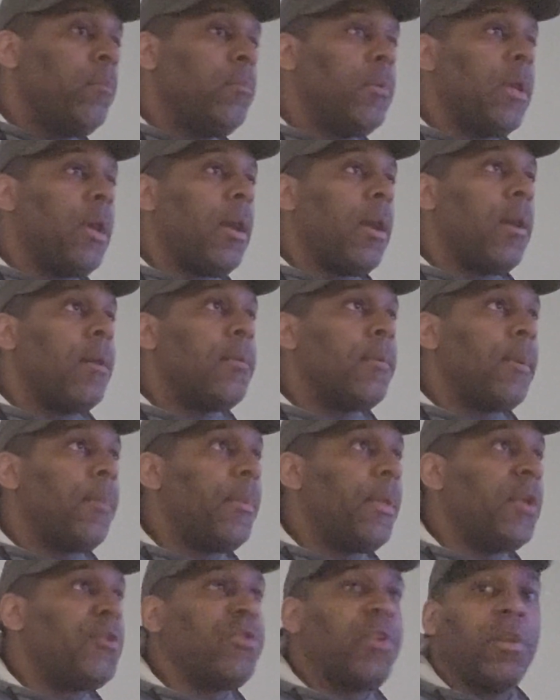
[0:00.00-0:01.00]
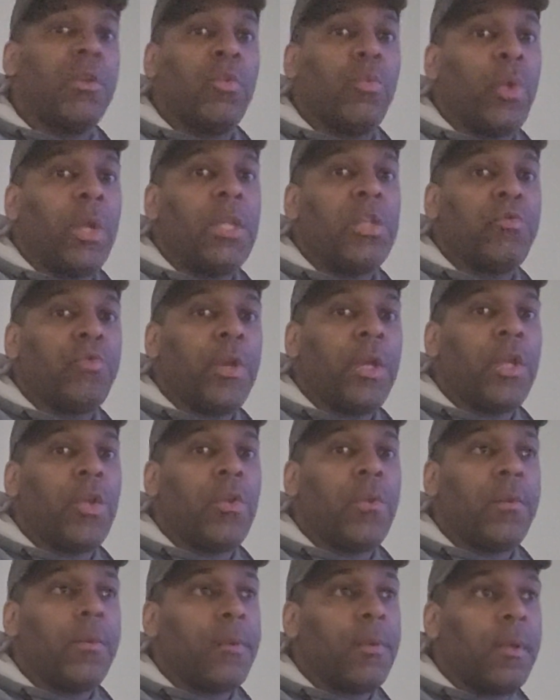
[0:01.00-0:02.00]
Nah, I'm not trying to weight drain
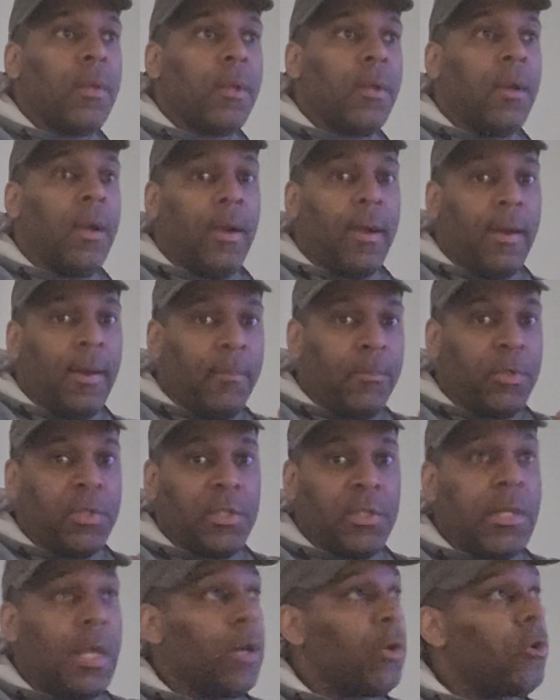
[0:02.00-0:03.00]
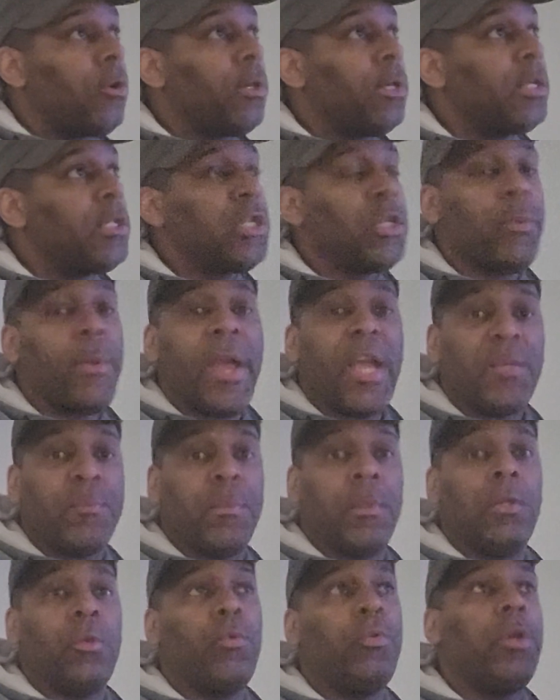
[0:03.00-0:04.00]
you. I'm just not going to let your ass
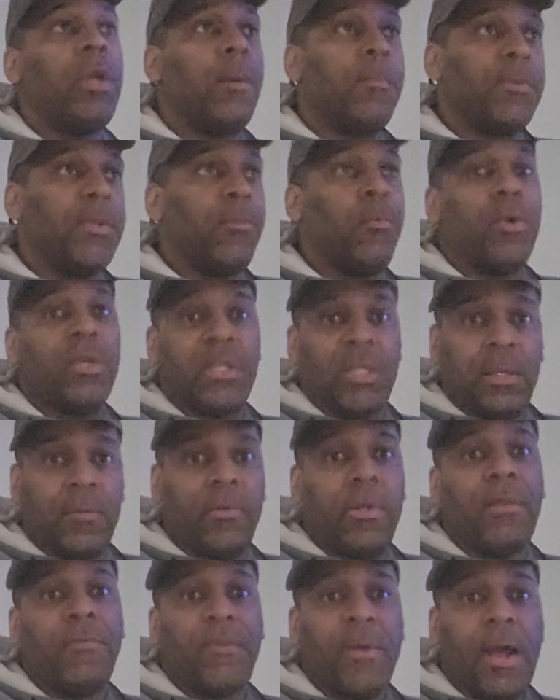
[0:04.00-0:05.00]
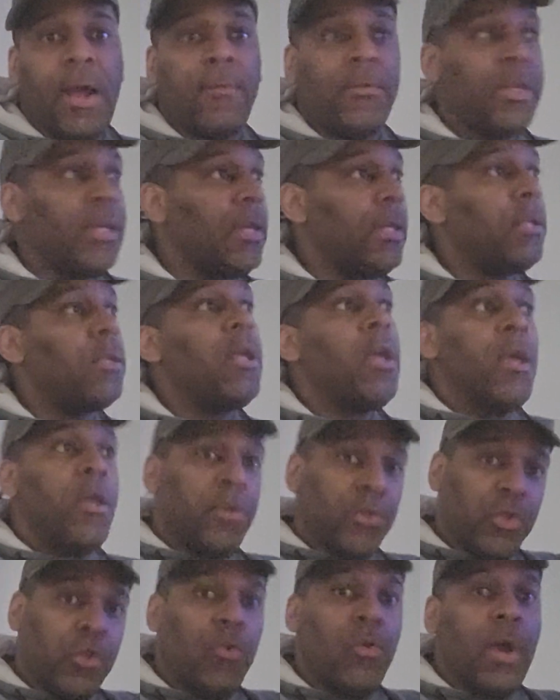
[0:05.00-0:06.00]
balloon up to 175 again,
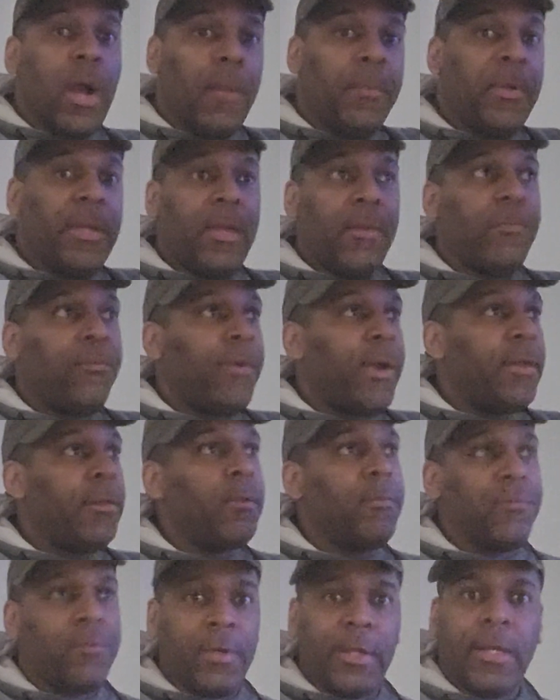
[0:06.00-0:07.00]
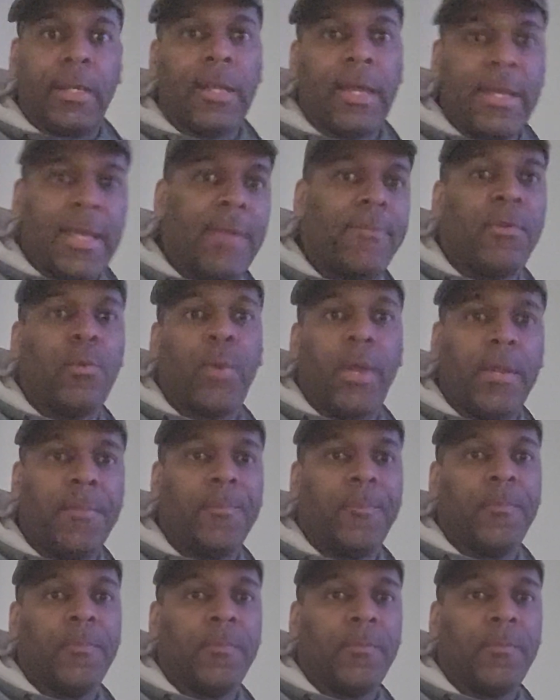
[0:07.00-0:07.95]
so I'm in here fighting a fucking light heavyweight.